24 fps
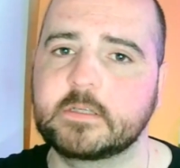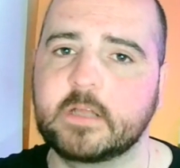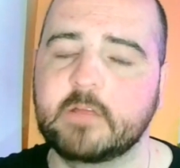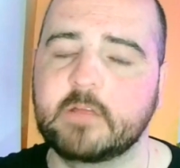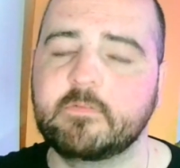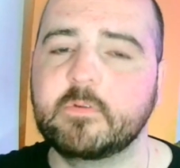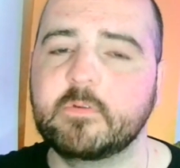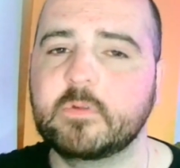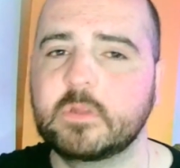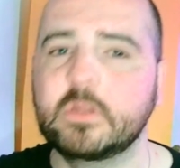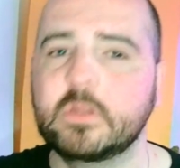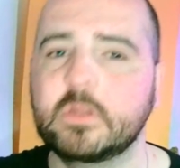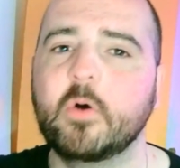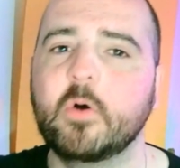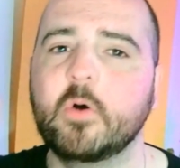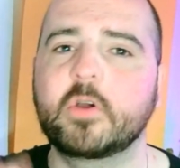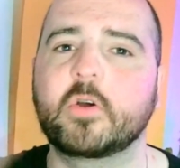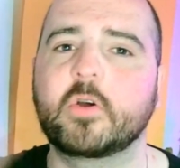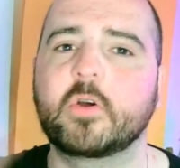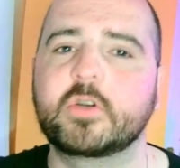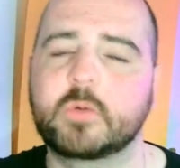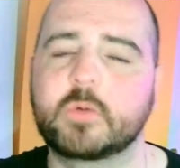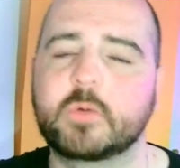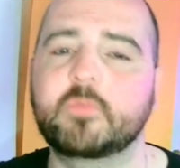If you know you're
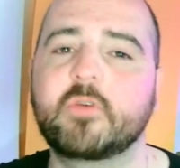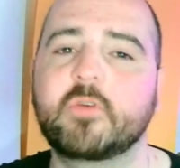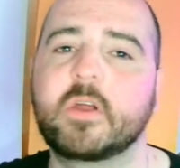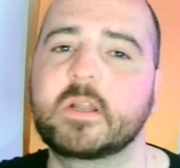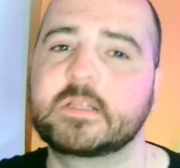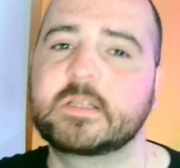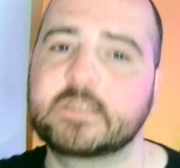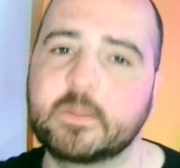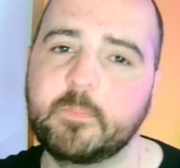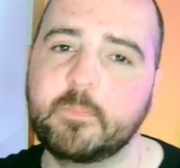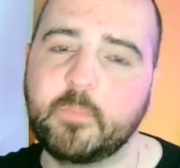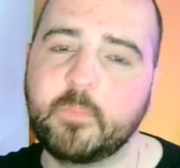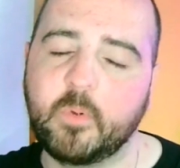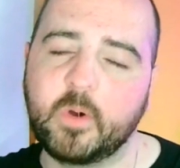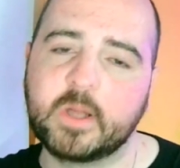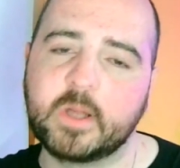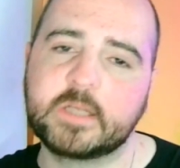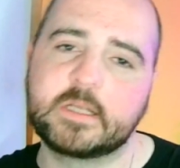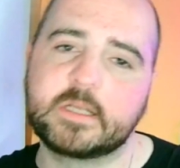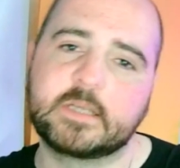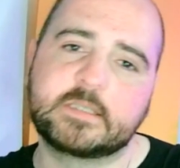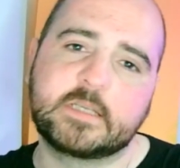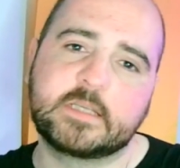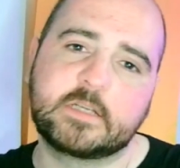going to upgrade at some
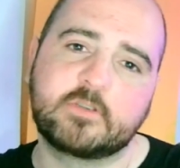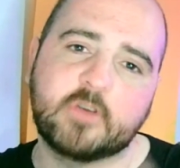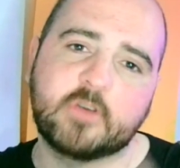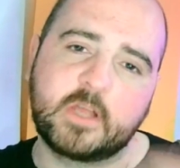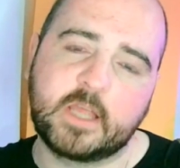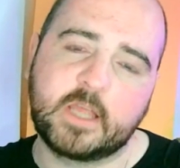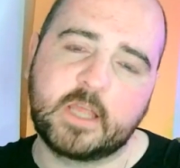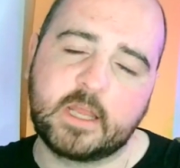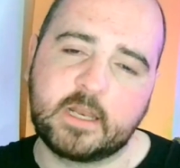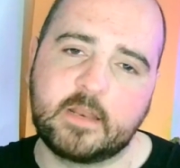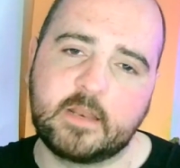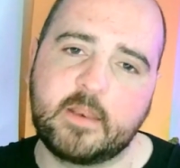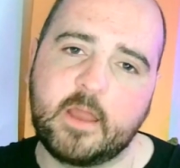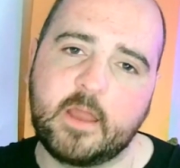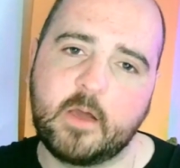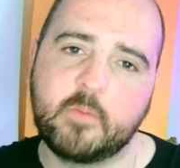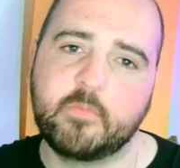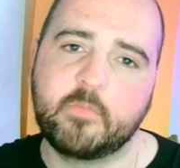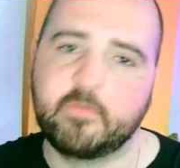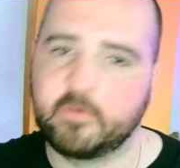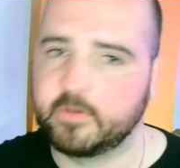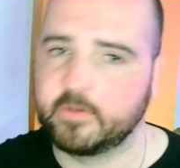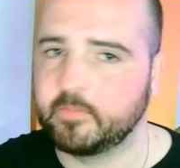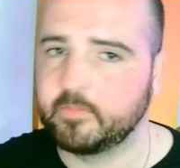point, I'd say try and get in now
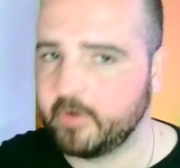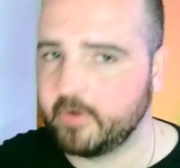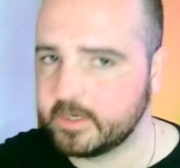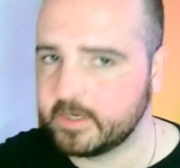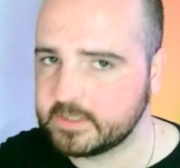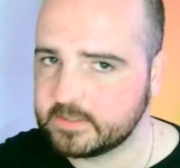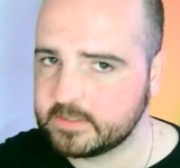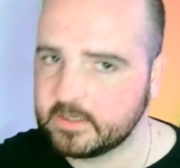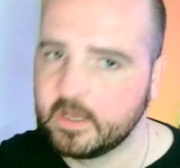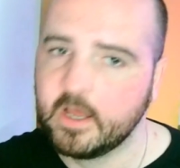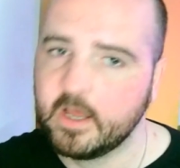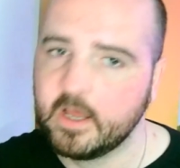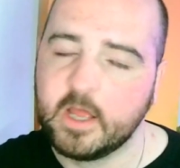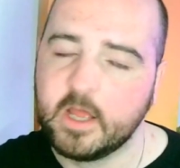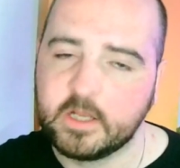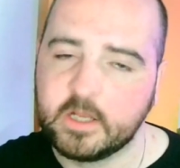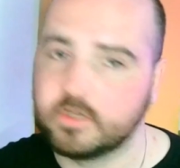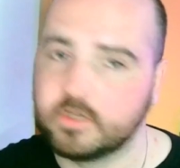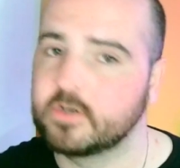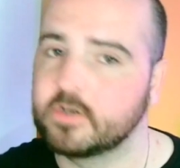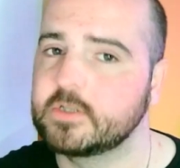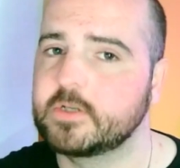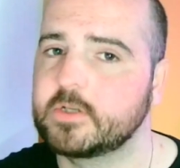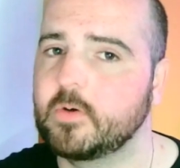before the price
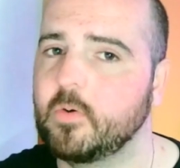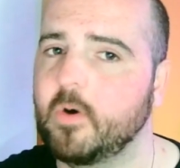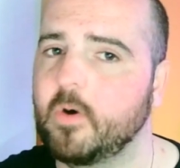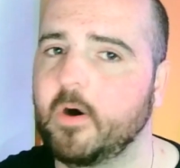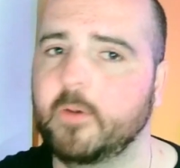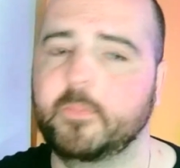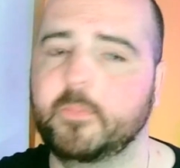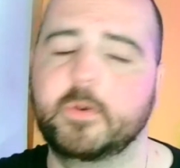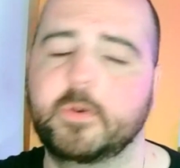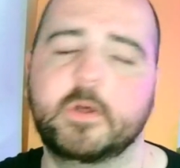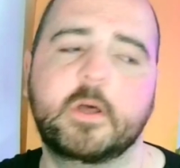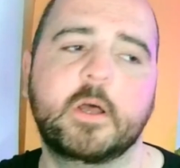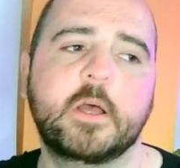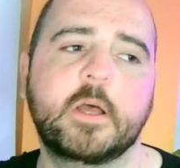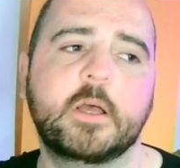does go up.